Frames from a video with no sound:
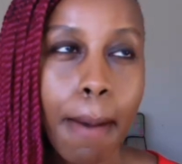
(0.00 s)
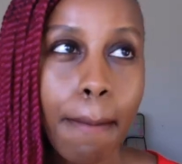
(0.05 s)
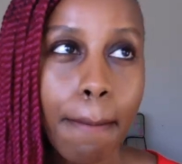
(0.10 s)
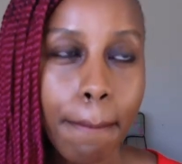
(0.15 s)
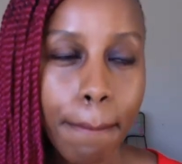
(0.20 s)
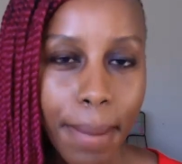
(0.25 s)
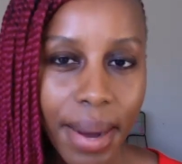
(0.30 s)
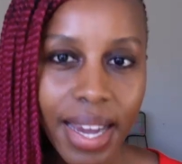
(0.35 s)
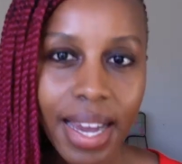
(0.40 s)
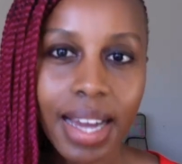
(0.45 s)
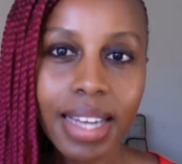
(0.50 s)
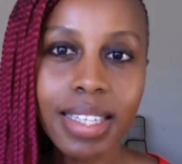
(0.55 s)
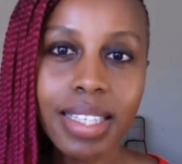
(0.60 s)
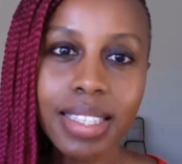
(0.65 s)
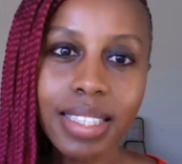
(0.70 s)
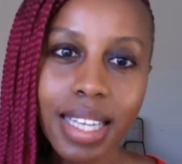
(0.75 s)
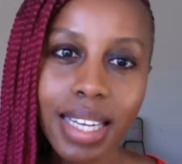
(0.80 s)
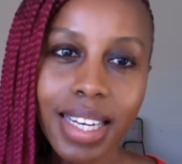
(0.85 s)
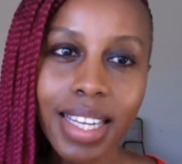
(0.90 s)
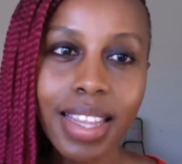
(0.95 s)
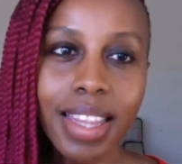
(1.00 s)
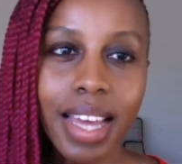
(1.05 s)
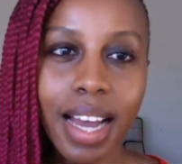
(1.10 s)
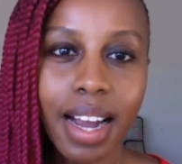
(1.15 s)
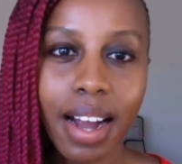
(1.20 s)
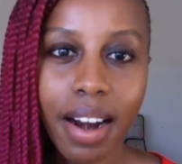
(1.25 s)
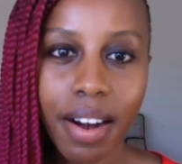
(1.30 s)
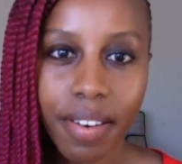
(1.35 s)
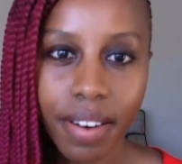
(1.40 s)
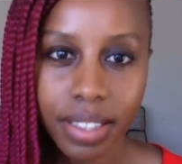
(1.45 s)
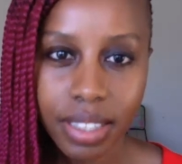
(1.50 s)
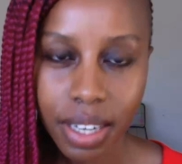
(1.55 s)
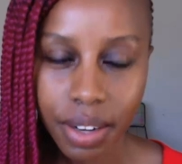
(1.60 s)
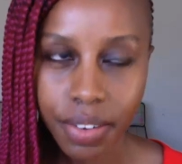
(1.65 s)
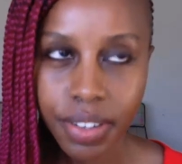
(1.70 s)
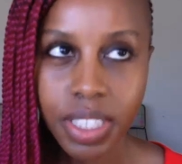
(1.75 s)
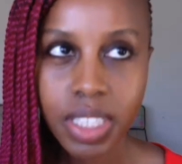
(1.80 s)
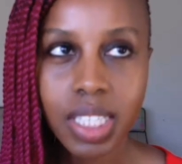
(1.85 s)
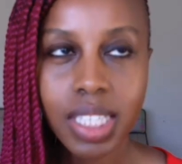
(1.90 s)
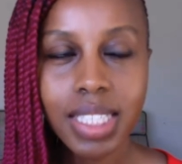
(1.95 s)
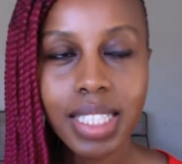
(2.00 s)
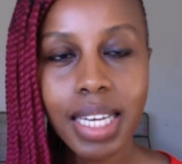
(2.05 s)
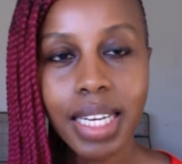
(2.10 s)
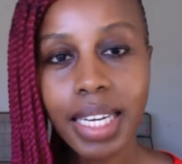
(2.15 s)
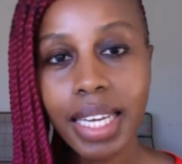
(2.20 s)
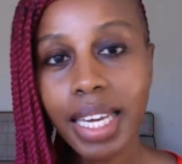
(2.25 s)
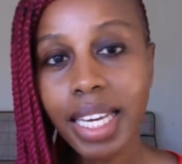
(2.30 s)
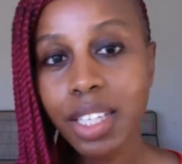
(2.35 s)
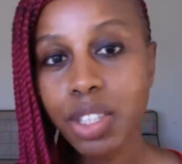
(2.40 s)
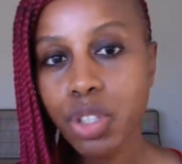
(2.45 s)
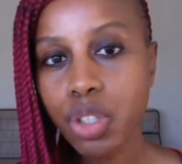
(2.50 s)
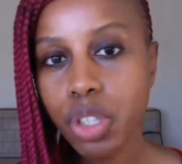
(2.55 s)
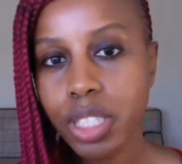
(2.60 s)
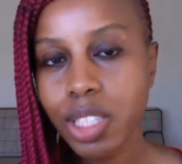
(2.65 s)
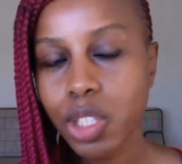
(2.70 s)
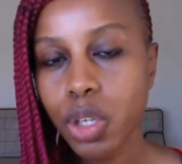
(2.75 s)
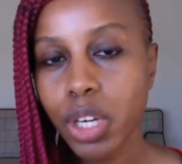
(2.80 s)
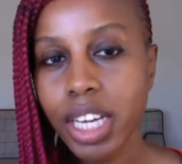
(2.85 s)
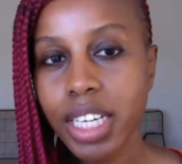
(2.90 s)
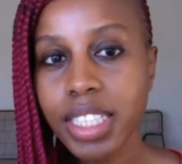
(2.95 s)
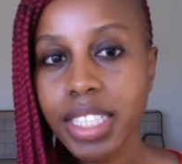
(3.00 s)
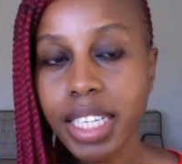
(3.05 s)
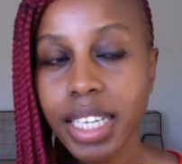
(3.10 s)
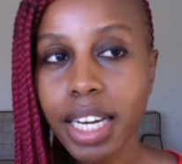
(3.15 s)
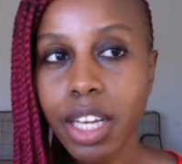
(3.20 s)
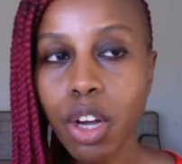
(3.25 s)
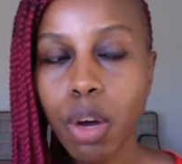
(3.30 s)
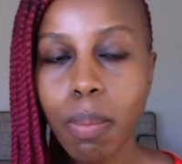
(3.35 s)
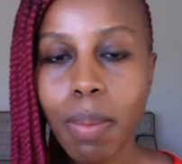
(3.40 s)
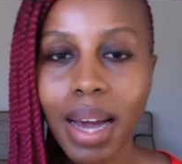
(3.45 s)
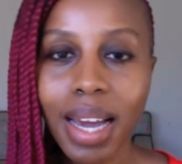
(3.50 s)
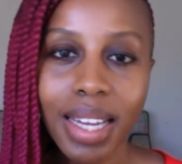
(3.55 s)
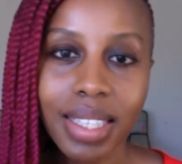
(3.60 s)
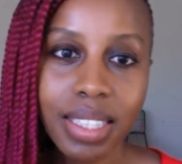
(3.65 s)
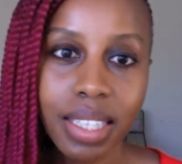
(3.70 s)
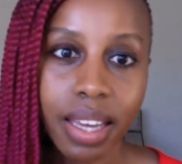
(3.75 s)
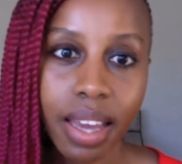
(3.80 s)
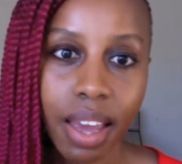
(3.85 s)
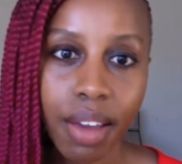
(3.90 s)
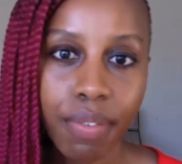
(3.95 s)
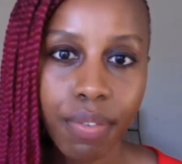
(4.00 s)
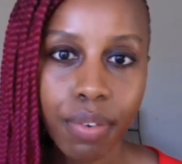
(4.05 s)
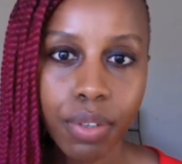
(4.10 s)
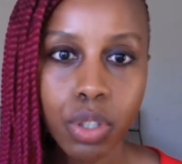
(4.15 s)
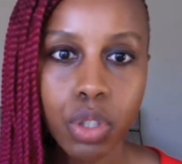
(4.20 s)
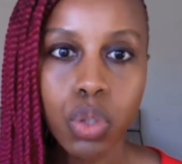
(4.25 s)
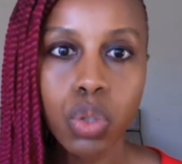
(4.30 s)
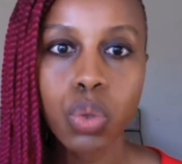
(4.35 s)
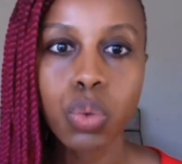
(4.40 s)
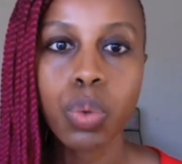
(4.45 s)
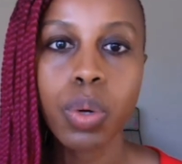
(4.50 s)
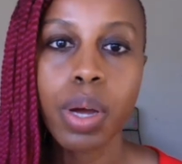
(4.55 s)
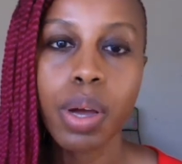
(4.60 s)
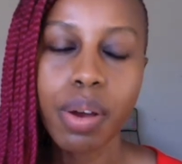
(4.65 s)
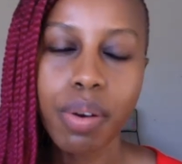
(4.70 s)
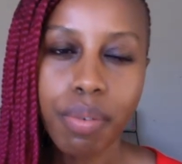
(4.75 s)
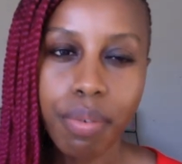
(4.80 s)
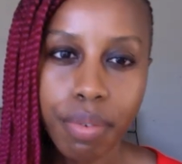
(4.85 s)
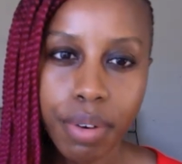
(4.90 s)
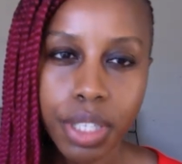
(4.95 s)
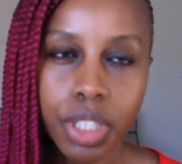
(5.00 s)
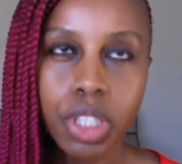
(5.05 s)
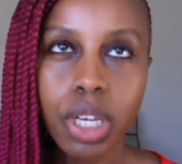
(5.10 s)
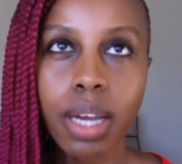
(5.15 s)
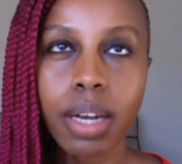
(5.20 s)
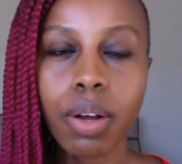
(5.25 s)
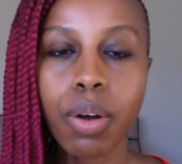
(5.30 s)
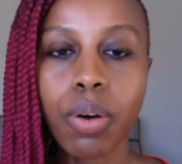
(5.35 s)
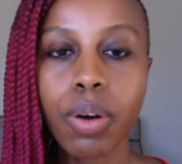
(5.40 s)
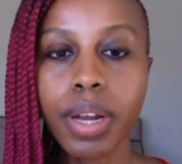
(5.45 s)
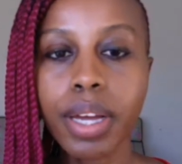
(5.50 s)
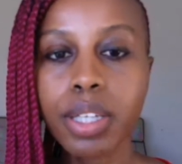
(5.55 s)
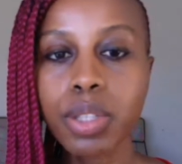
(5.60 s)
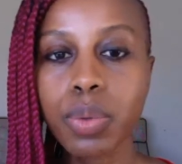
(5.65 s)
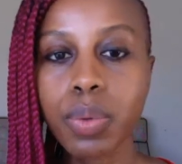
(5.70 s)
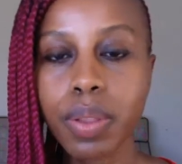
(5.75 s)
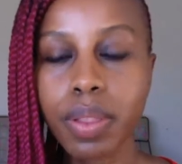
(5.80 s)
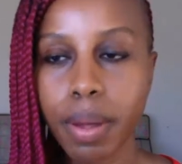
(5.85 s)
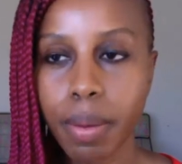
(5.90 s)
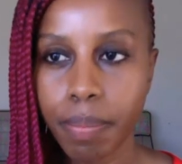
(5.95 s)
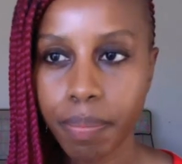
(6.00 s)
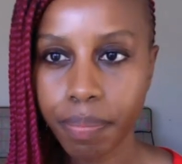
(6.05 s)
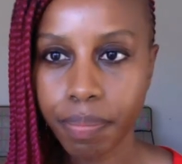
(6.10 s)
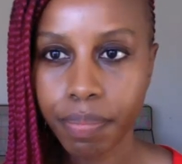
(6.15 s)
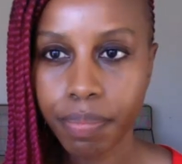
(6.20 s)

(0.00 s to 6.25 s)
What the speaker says: By understanding their characteristics and interests, you can tailor your marketing efforts to reach and connect with them.